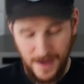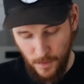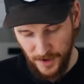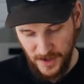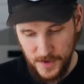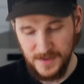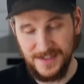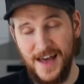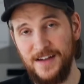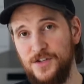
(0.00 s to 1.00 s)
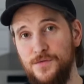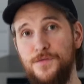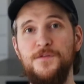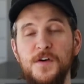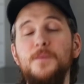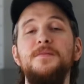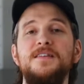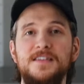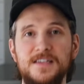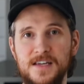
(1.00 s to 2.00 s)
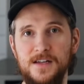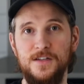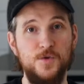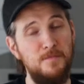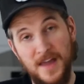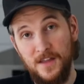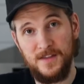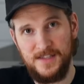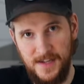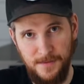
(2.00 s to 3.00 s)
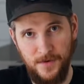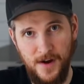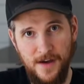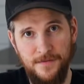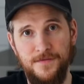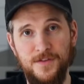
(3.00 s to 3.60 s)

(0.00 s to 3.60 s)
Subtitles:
and we're gonna use that to film the scene to make the cinemagraph.